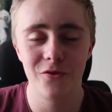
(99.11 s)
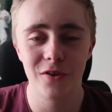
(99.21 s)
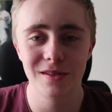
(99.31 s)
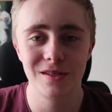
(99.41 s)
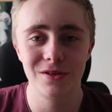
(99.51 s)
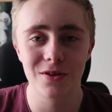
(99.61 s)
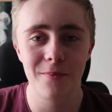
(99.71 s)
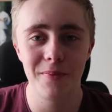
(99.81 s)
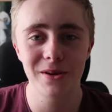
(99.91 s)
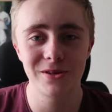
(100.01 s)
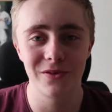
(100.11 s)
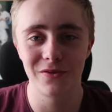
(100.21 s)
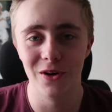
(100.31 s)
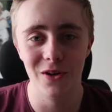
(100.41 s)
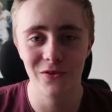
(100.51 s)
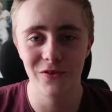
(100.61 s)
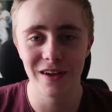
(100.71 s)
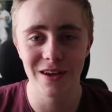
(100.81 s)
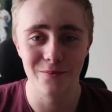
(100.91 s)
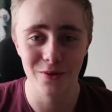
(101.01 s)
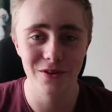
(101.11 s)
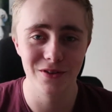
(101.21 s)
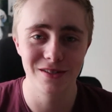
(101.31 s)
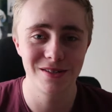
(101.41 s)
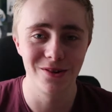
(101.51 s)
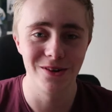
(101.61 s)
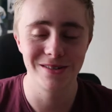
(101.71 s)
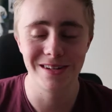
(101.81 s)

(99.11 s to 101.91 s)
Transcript: friends took a picture of the whole thing and put it on the story,